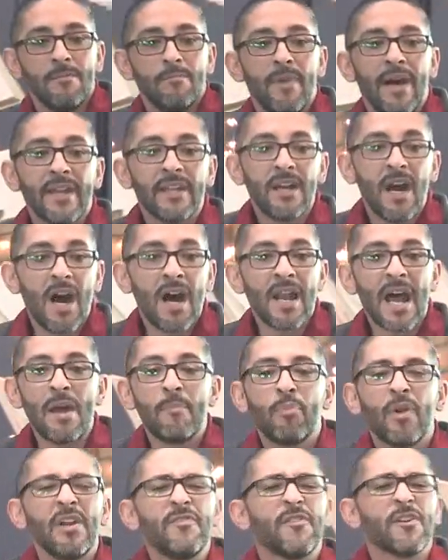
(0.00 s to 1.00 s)
My God, I
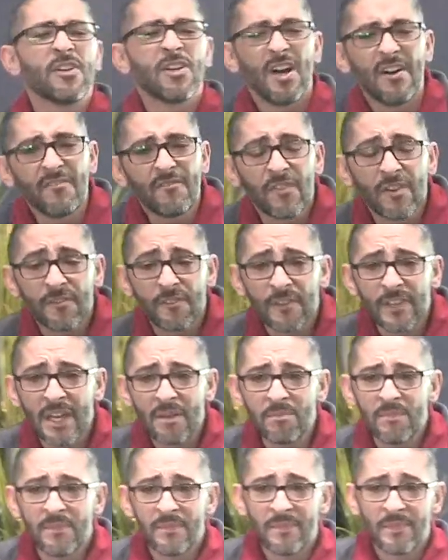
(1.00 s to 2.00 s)
pray for comfort for
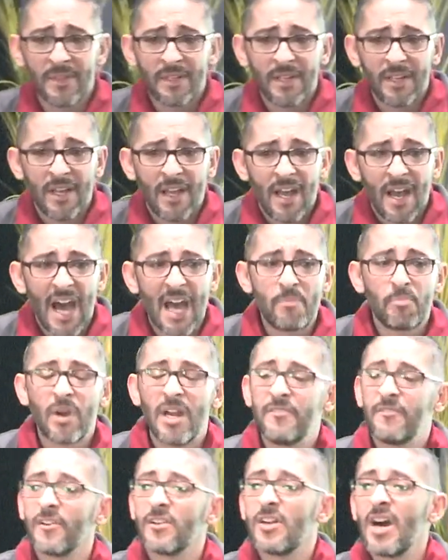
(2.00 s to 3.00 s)
them. I
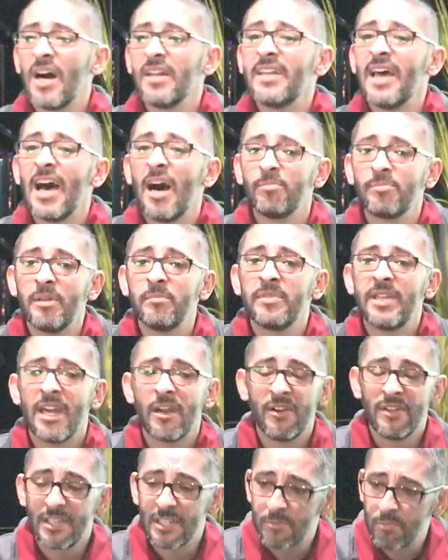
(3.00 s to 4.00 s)
pray for God to help them
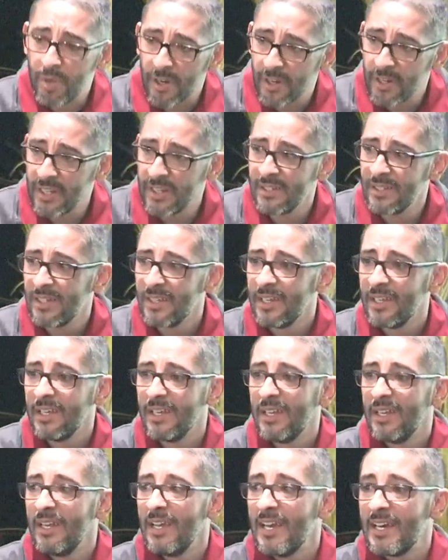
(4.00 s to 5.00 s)
carry this burden.
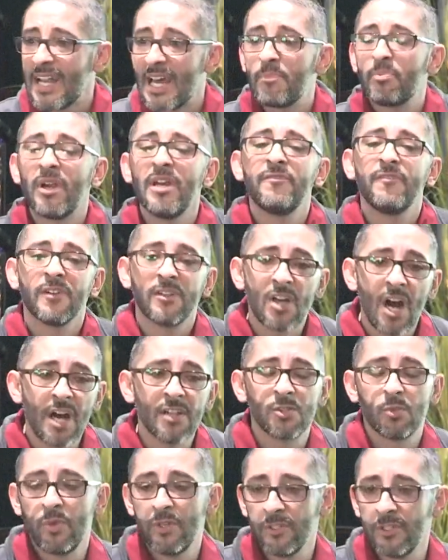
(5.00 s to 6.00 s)
And I pray for
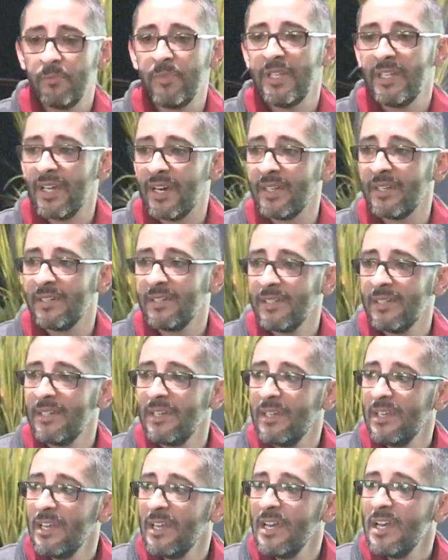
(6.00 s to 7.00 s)
God's will to be done.
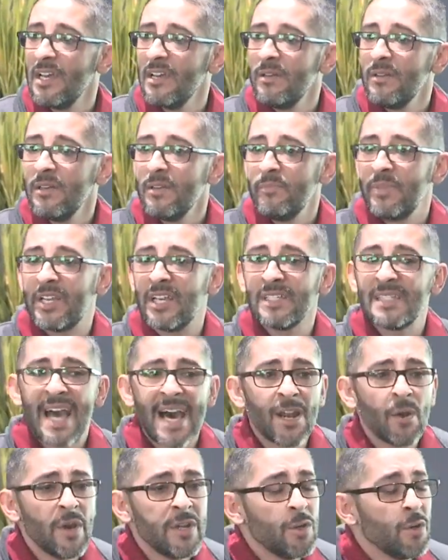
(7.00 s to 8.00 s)
Because
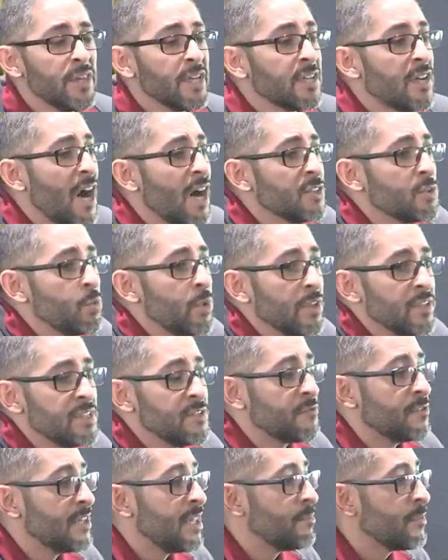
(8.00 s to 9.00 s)
how do I know that God's
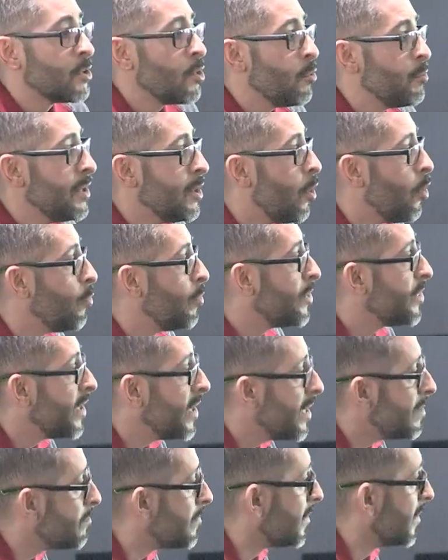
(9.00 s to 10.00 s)
willing for them to go be home with
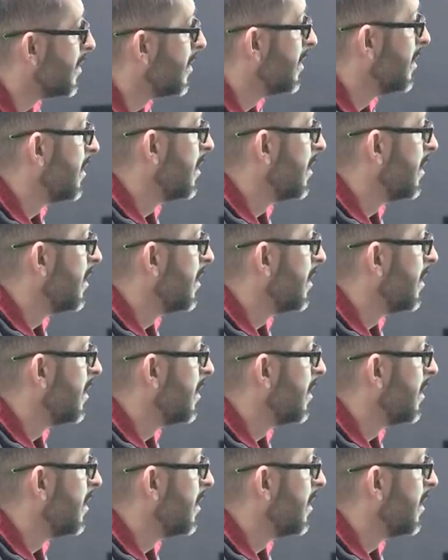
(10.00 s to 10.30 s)
Him?